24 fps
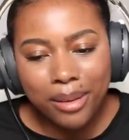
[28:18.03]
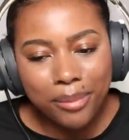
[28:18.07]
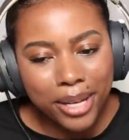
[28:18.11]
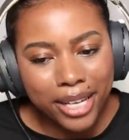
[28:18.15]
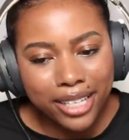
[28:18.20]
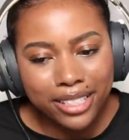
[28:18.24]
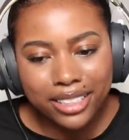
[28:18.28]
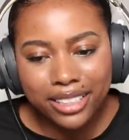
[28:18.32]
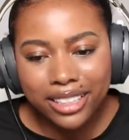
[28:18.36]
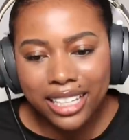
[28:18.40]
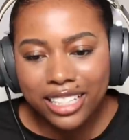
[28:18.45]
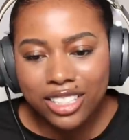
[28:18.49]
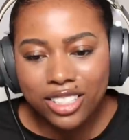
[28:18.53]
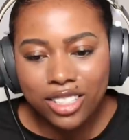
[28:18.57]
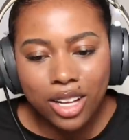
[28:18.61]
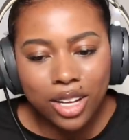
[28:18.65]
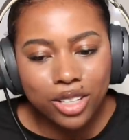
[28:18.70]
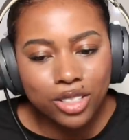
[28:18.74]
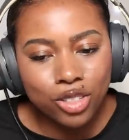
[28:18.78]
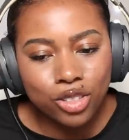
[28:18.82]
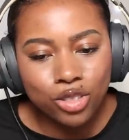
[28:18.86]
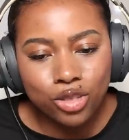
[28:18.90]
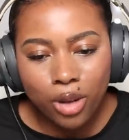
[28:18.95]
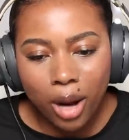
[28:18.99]
Come on. Let's
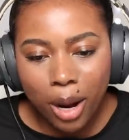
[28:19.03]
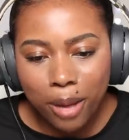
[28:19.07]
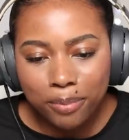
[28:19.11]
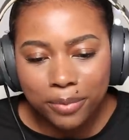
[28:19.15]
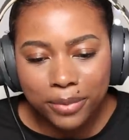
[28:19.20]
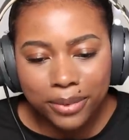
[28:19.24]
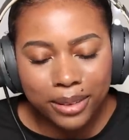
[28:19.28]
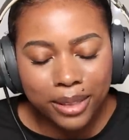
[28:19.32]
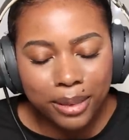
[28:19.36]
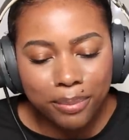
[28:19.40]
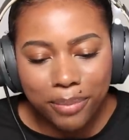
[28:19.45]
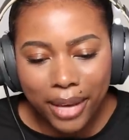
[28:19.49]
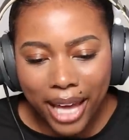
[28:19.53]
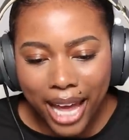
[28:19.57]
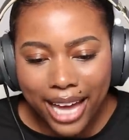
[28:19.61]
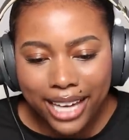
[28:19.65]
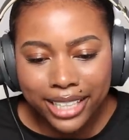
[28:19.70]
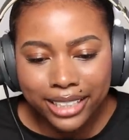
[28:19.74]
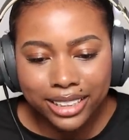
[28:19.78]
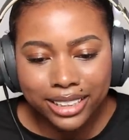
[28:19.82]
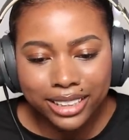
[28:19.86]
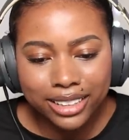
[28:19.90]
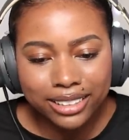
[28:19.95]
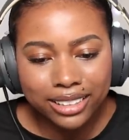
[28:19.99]
not drop the
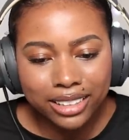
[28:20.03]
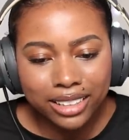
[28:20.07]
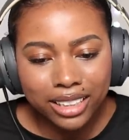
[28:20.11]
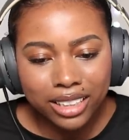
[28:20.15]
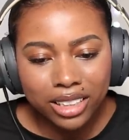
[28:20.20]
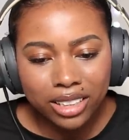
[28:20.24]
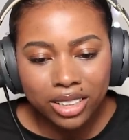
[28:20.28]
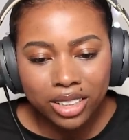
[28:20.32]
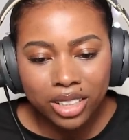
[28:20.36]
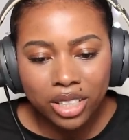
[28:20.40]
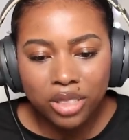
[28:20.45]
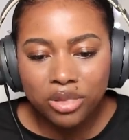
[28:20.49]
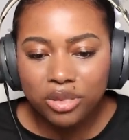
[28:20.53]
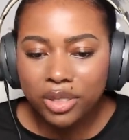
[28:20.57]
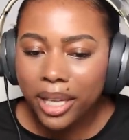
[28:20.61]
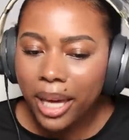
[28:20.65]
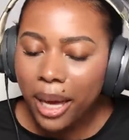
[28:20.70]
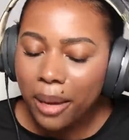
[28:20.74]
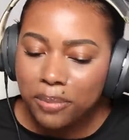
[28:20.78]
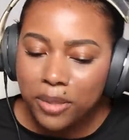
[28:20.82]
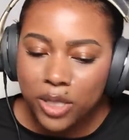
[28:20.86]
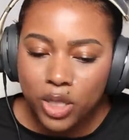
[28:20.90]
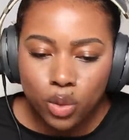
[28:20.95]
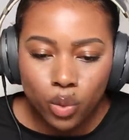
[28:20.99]
bat. Cause
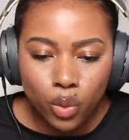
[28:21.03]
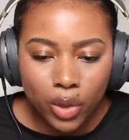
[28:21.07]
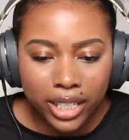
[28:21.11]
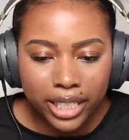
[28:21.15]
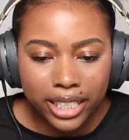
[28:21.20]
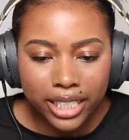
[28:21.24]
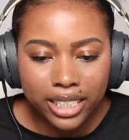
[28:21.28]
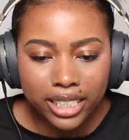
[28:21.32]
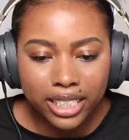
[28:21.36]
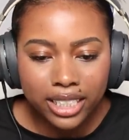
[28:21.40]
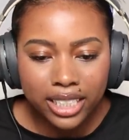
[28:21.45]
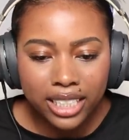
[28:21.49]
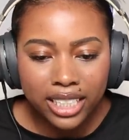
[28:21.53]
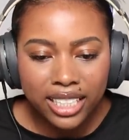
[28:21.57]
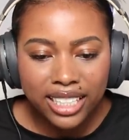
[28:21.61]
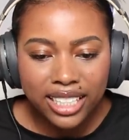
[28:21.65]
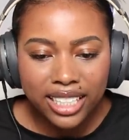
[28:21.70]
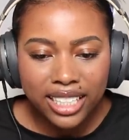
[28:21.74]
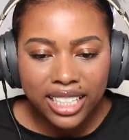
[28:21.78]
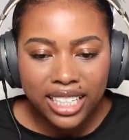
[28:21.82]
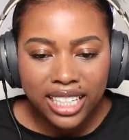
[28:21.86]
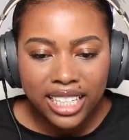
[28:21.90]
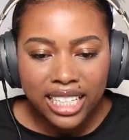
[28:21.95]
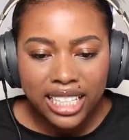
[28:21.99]
kept swinging.
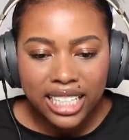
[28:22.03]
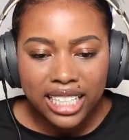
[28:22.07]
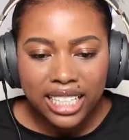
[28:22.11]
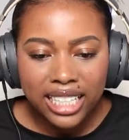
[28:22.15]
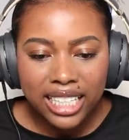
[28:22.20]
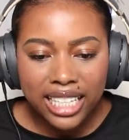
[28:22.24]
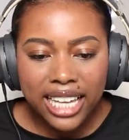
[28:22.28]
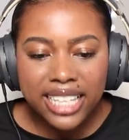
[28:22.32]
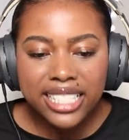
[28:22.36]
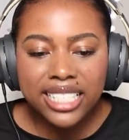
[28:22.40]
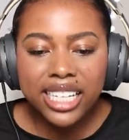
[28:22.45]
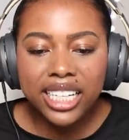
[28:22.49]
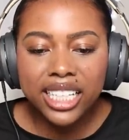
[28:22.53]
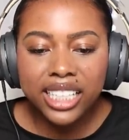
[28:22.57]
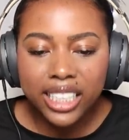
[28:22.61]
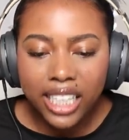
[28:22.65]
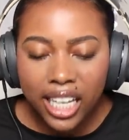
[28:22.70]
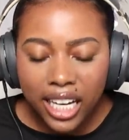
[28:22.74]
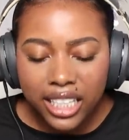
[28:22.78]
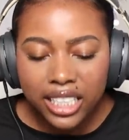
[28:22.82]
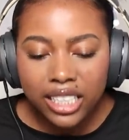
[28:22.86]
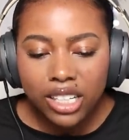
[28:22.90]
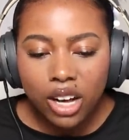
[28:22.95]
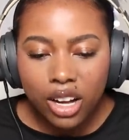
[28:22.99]
He has a
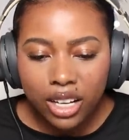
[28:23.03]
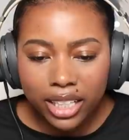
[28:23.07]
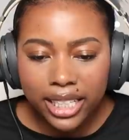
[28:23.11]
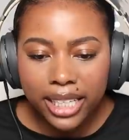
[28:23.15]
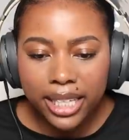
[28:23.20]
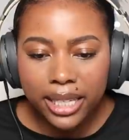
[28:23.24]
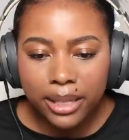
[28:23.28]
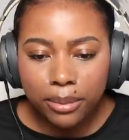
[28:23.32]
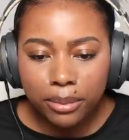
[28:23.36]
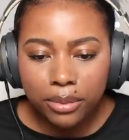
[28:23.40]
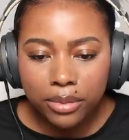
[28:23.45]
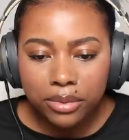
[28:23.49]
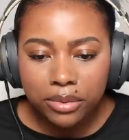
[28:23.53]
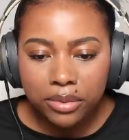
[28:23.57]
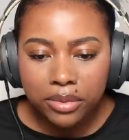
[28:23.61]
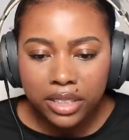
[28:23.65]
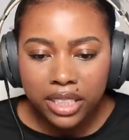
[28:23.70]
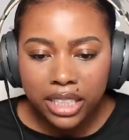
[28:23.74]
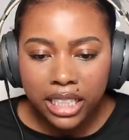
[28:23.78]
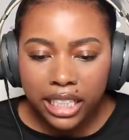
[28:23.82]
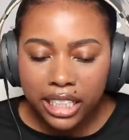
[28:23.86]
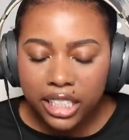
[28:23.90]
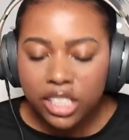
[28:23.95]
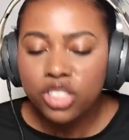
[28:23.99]
gun on him.
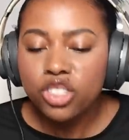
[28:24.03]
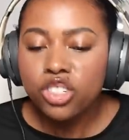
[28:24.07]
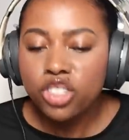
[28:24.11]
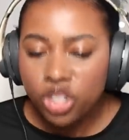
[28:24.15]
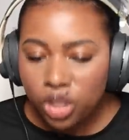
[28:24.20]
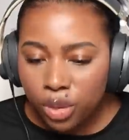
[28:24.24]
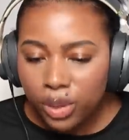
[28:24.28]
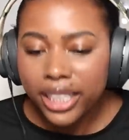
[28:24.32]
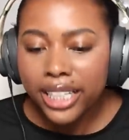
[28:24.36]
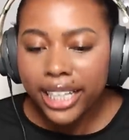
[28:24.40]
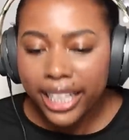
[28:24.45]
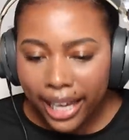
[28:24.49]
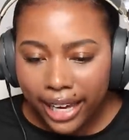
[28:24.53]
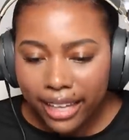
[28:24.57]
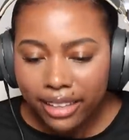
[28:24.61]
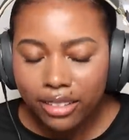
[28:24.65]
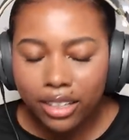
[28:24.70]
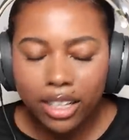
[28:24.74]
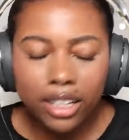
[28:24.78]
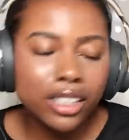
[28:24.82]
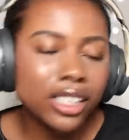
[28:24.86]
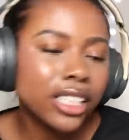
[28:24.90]
He can shoot again.